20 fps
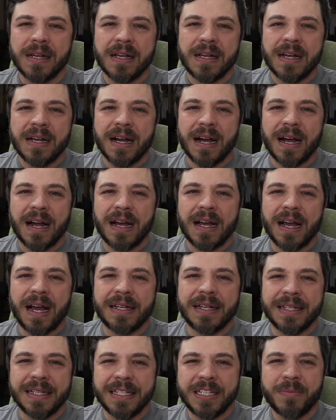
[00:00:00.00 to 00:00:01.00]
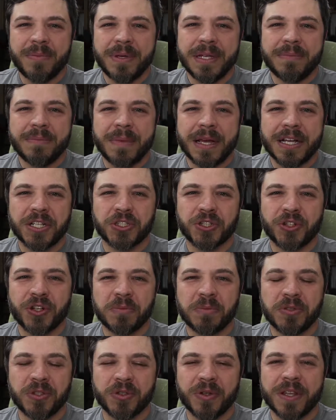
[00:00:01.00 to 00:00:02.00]
I need to make sure
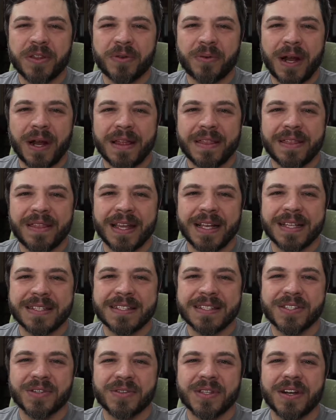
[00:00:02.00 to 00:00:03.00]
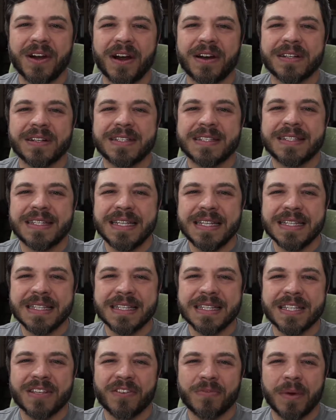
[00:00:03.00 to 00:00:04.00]
I'm doing the right things. And so there are
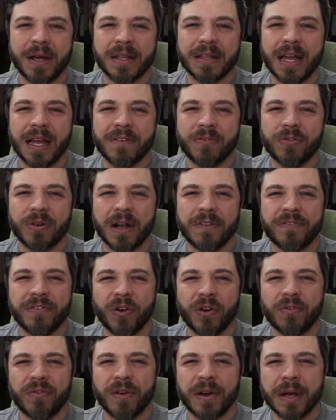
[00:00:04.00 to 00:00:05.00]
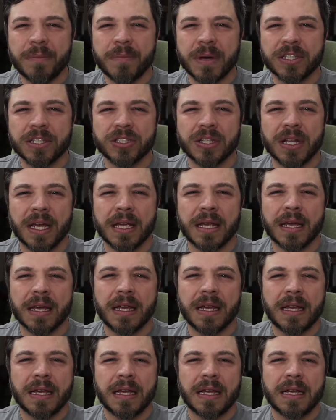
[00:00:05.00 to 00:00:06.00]
seasons of my life where I feel very much like
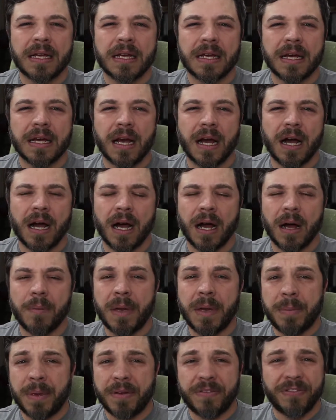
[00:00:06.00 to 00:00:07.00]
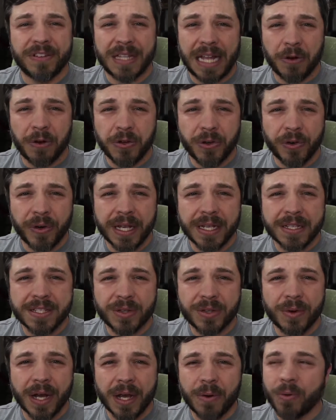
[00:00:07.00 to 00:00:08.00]
maybe floundering is the
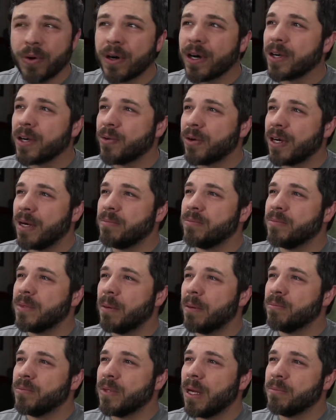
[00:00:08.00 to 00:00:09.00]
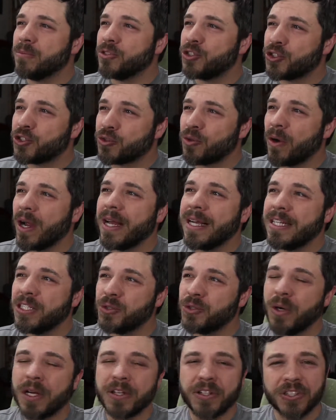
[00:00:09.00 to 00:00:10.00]
right word, where I'm trying
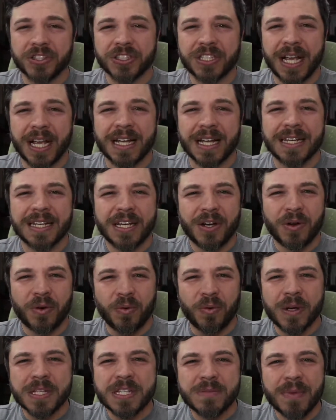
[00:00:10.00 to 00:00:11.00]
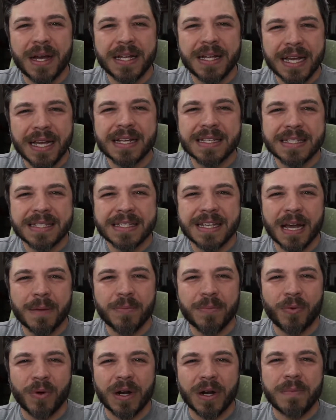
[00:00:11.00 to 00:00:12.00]
to understand what's my next step,
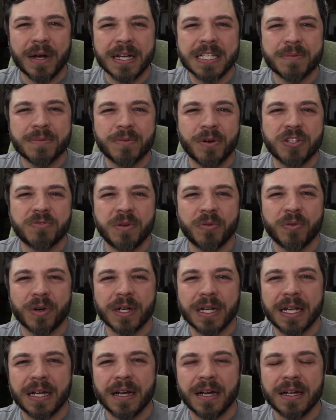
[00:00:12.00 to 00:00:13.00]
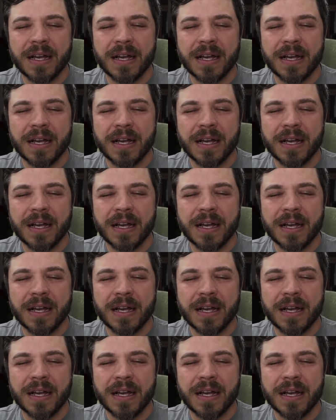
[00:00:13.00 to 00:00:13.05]
what am I supposed to be working on?